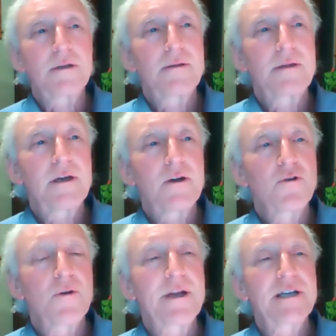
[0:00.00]
The
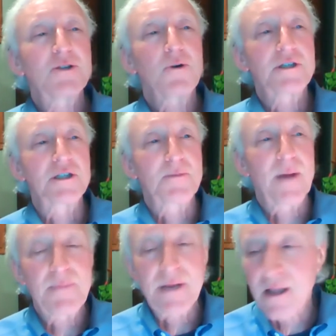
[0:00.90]
contributing sources
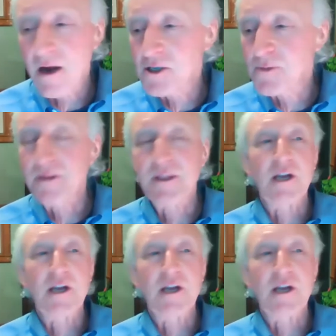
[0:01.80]
might be large, but the